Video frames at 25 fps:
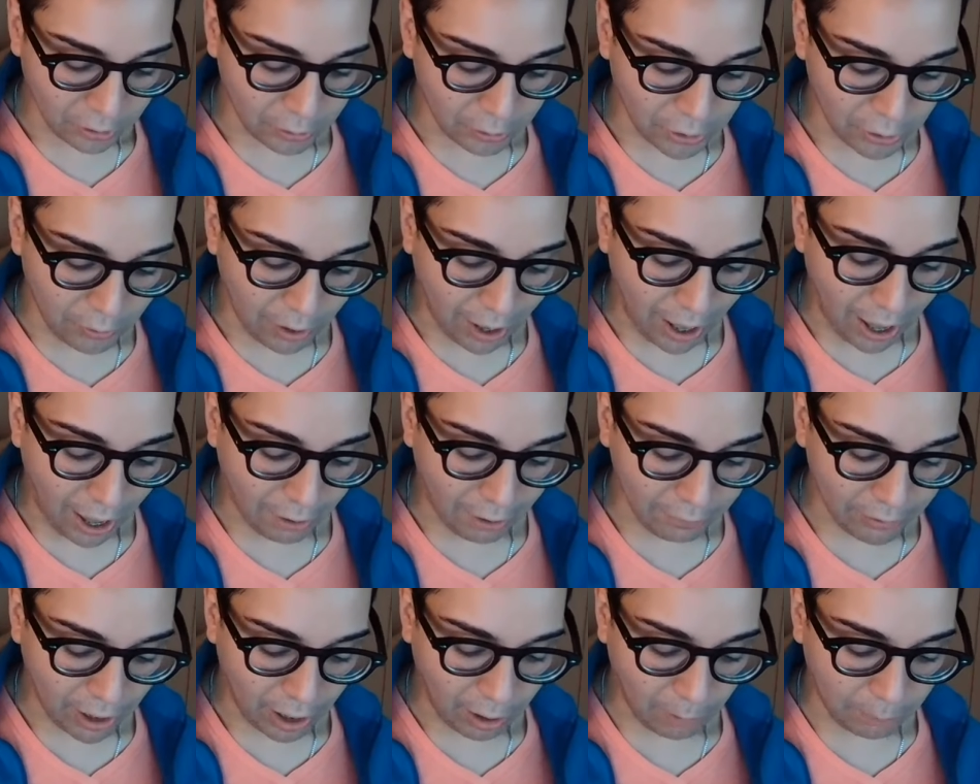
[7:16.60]
you
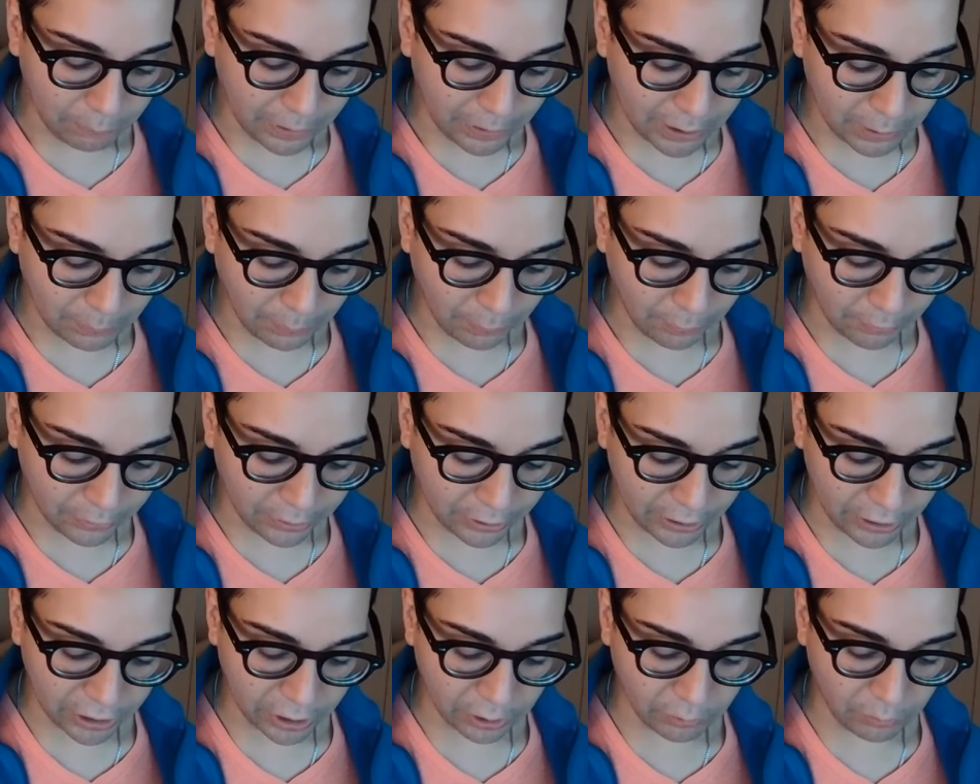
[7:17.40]
have helped this
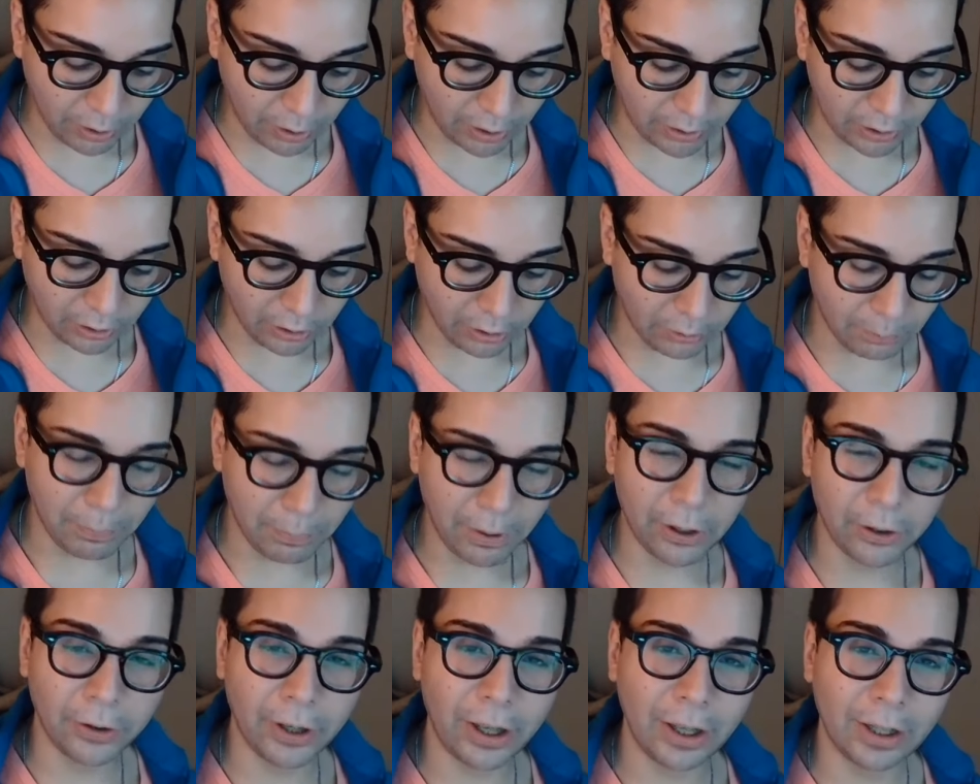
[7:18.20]
person surrender
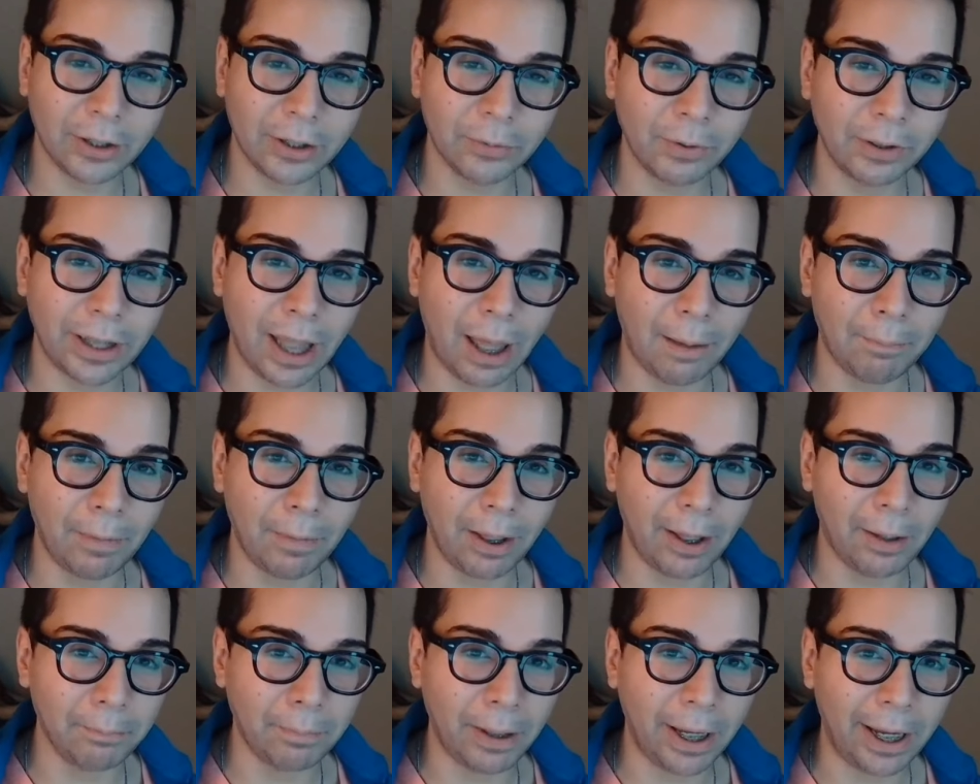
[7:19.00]
bitterness,
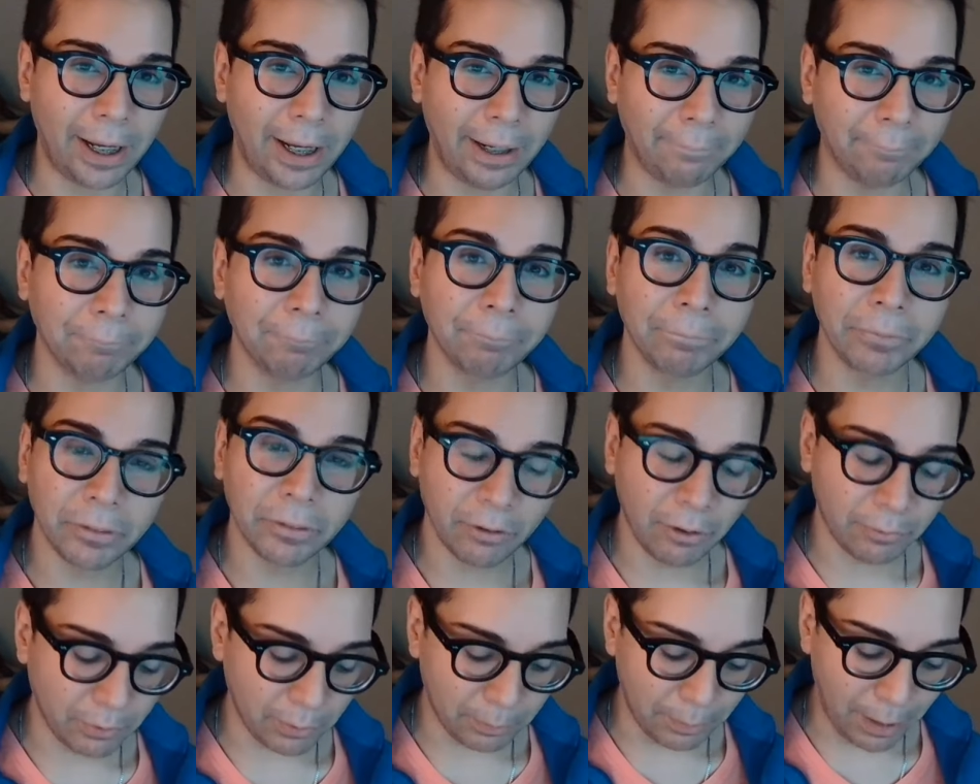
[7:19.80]
resentment, and pain
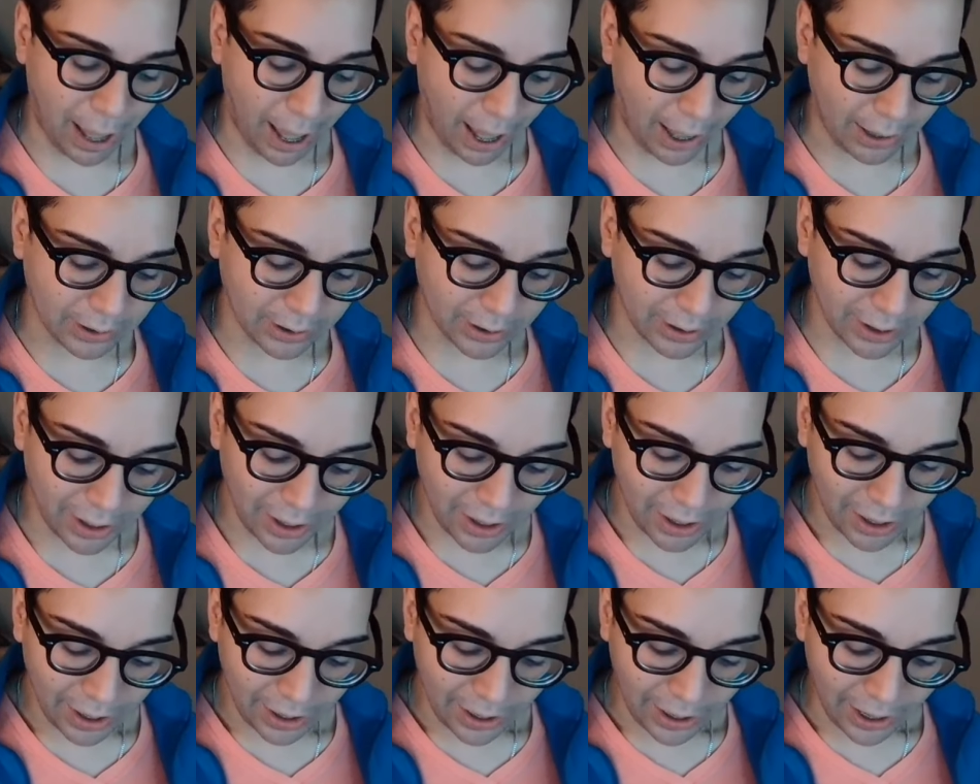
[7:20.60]
from their past.
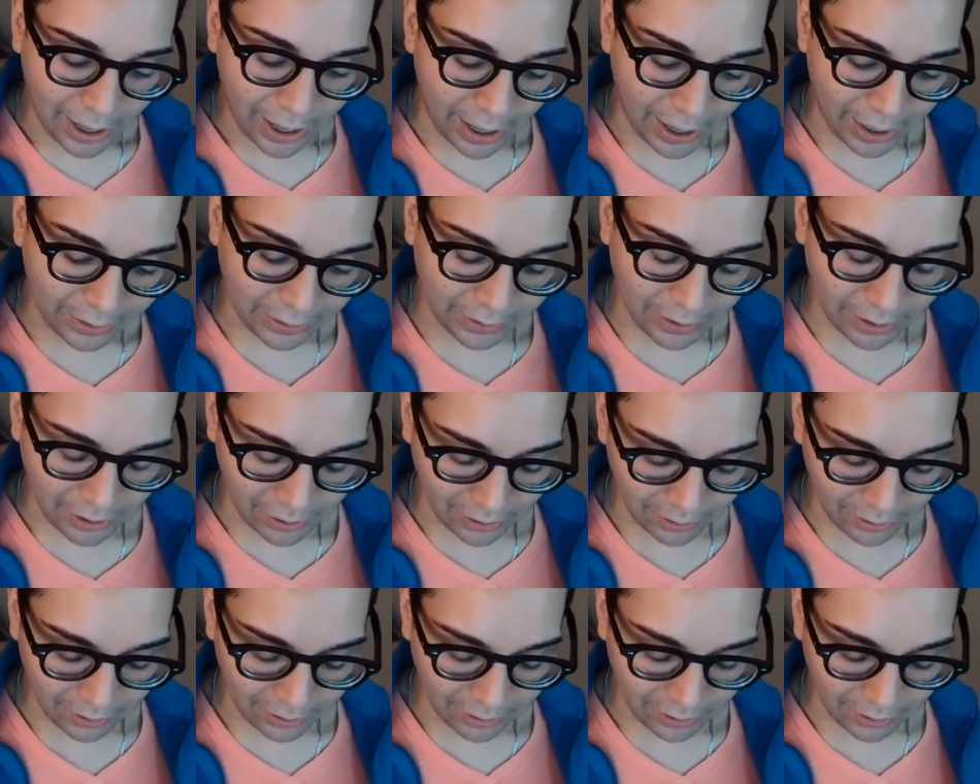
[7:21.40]
And